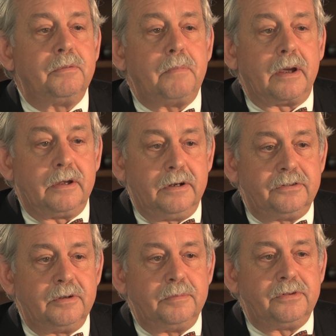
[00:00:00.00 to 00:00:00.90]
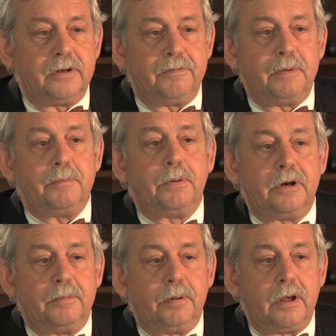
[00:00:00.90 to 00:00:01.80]
mechanisms that have been put
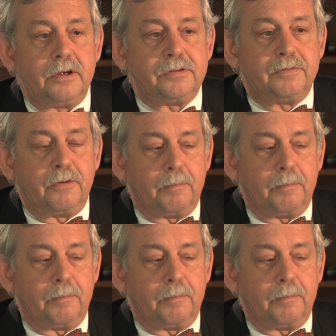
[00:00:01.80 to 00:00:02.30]
in place for